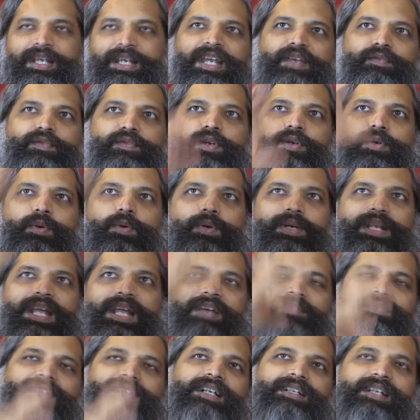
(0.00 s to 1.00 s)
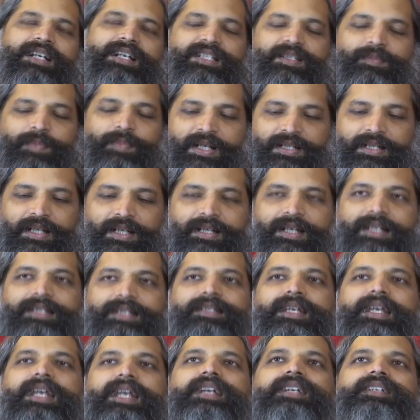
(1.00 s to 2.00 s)
If you don't have that aspect, at
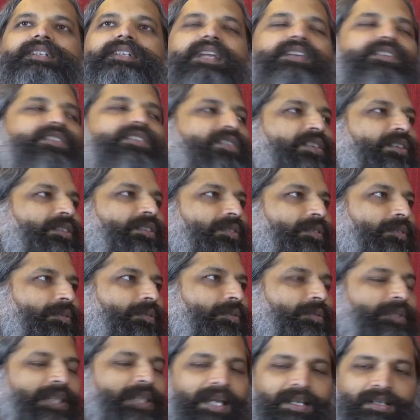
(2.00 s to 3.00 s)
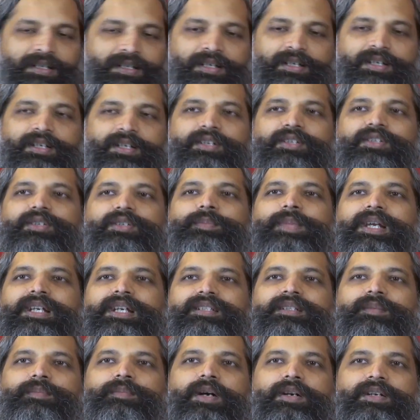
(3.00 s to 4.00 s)
least the intention to do that, to
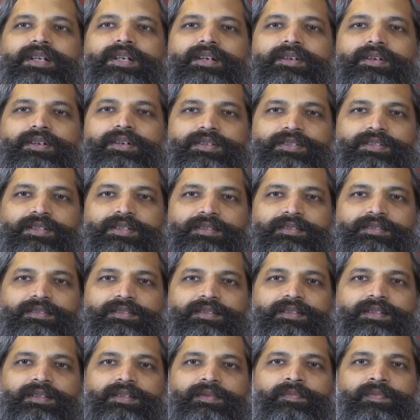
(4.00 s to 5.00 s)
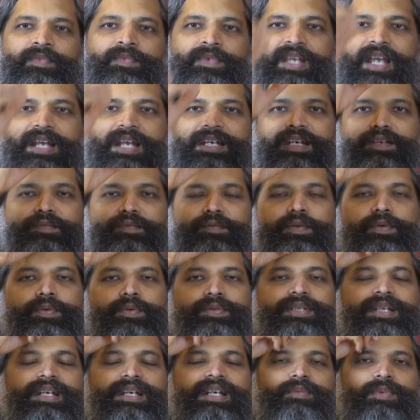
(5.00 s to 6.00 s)
make the body conscious, and
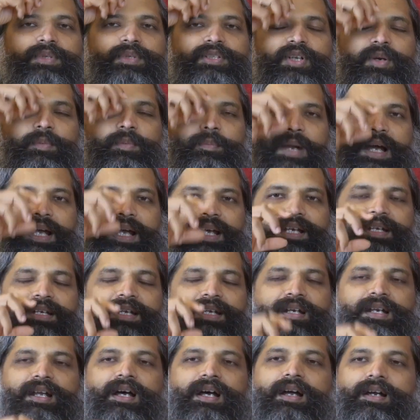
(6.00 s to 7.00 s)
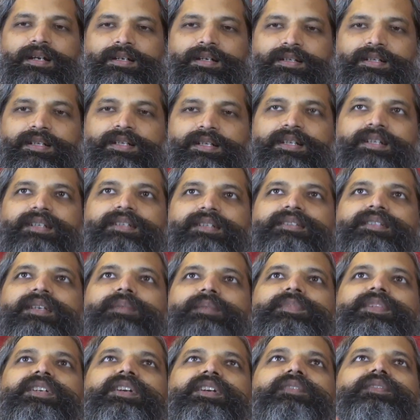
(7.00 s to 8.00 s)
infuse in it with your mind and heart
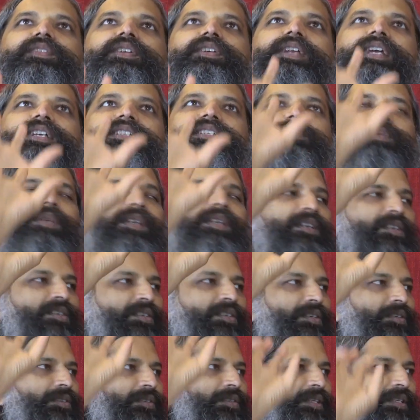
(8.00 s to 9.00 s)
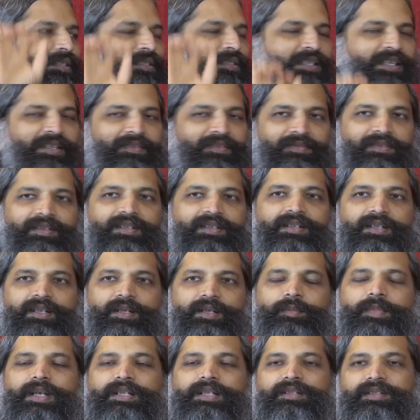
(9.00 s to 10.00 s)
something of your aspiration to receive
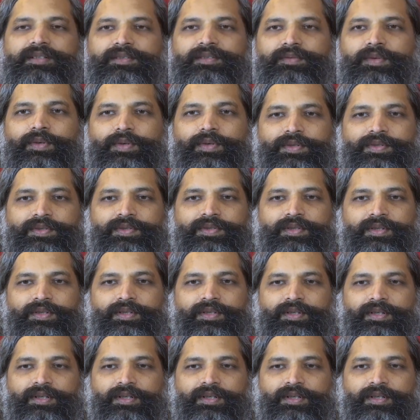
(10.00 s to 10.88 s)
mother's force.